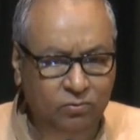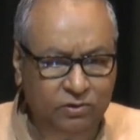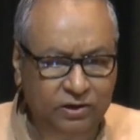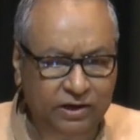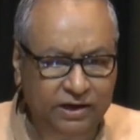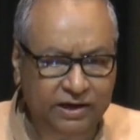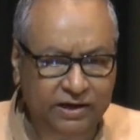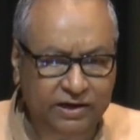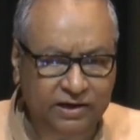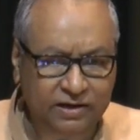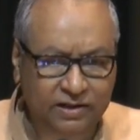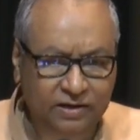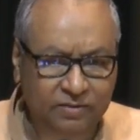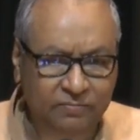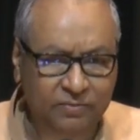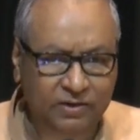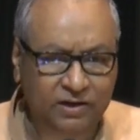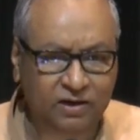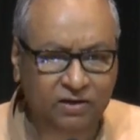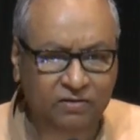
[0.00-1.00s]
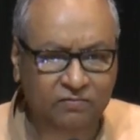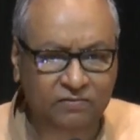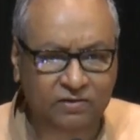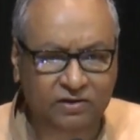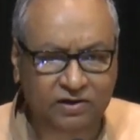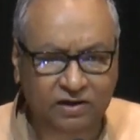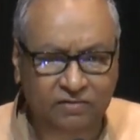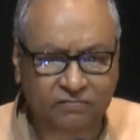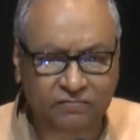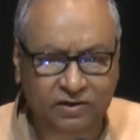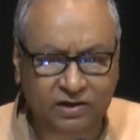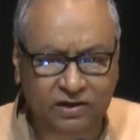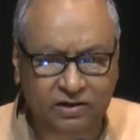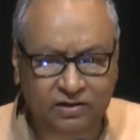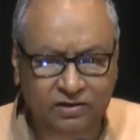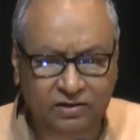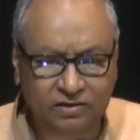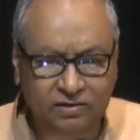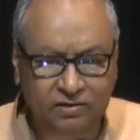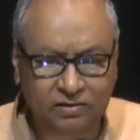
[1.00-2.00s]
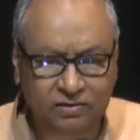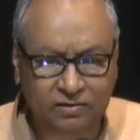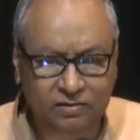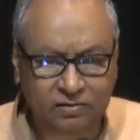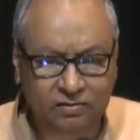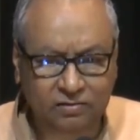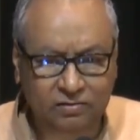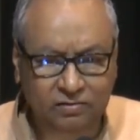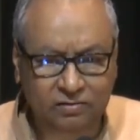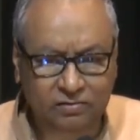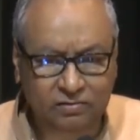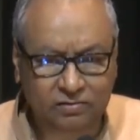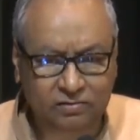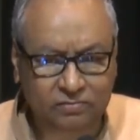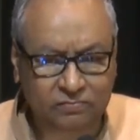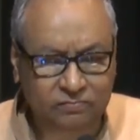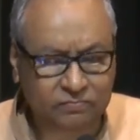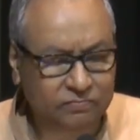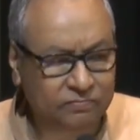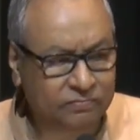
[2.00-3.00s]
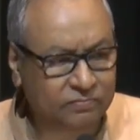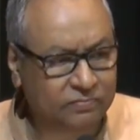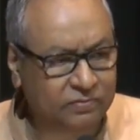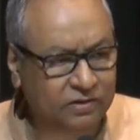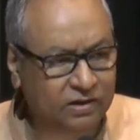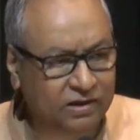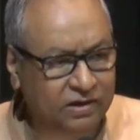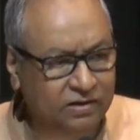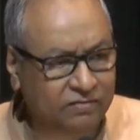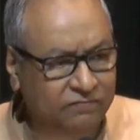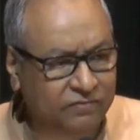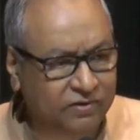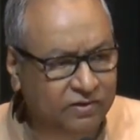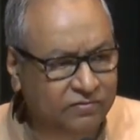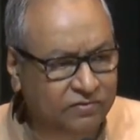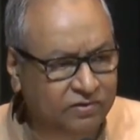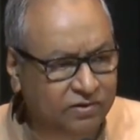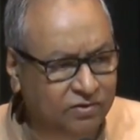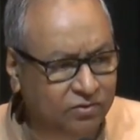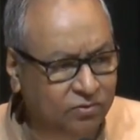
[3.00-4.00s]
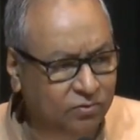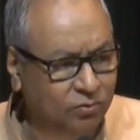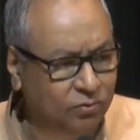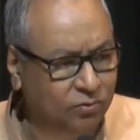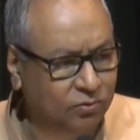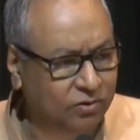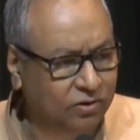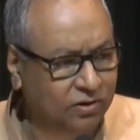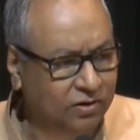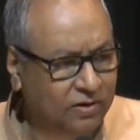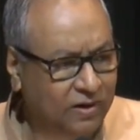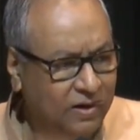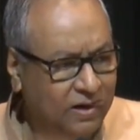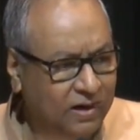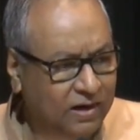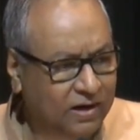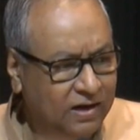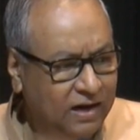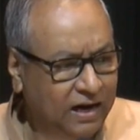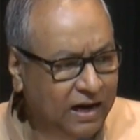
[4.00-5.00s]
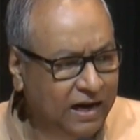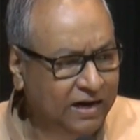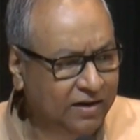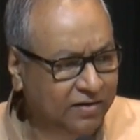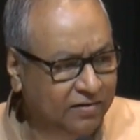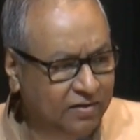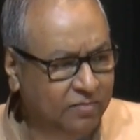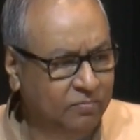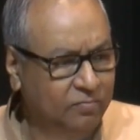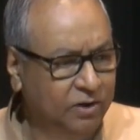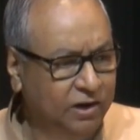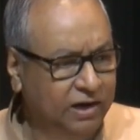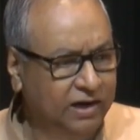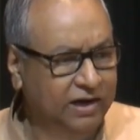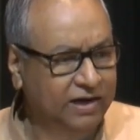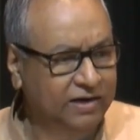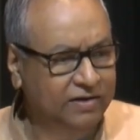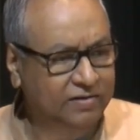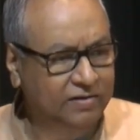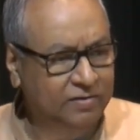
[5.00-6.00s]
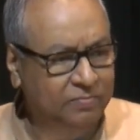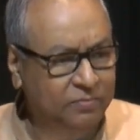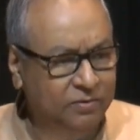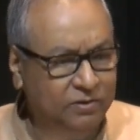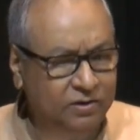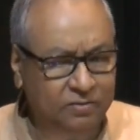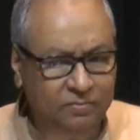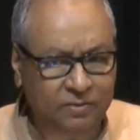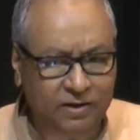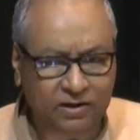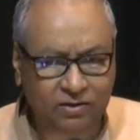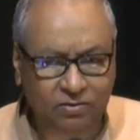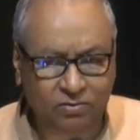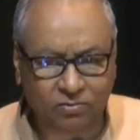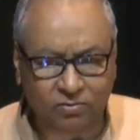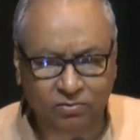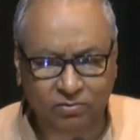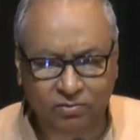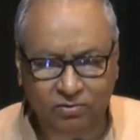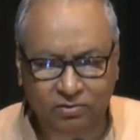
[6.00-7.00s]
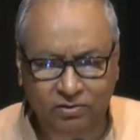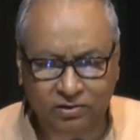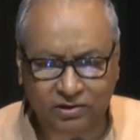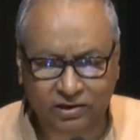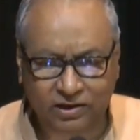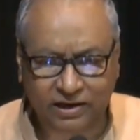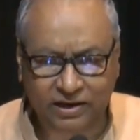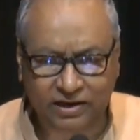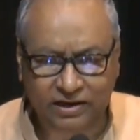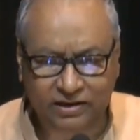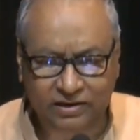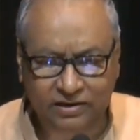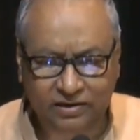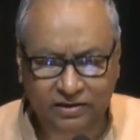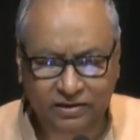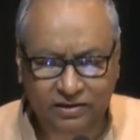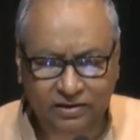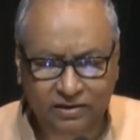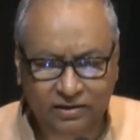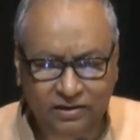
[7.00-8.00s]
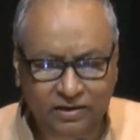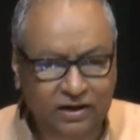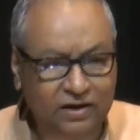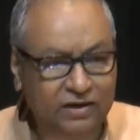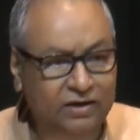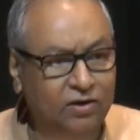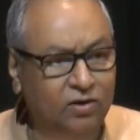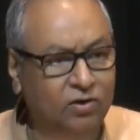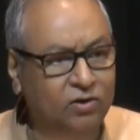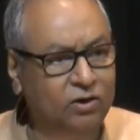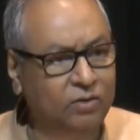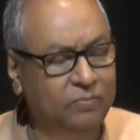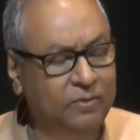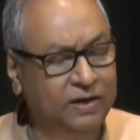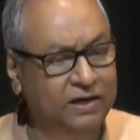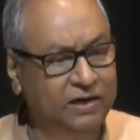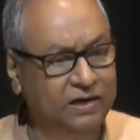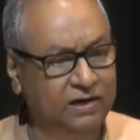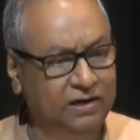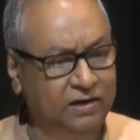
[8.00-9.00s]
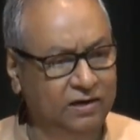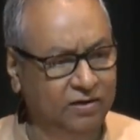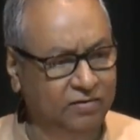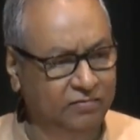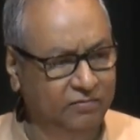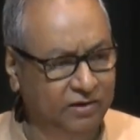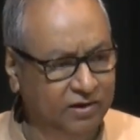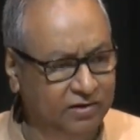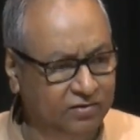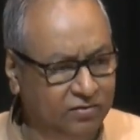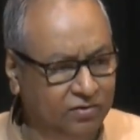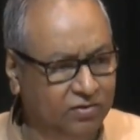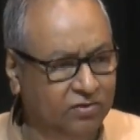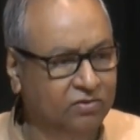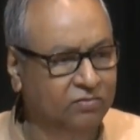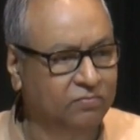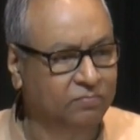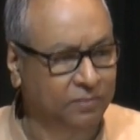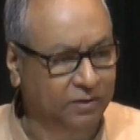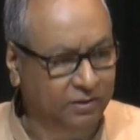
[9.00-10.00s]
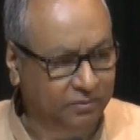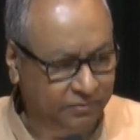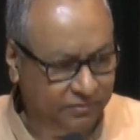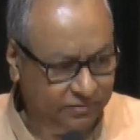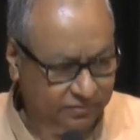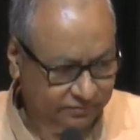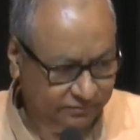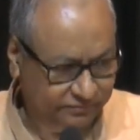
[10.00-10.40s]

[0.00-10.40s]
crate in the middle of a traffic-infested road, and somebody gets up on the mango crate, he automatically acquires a lot of power.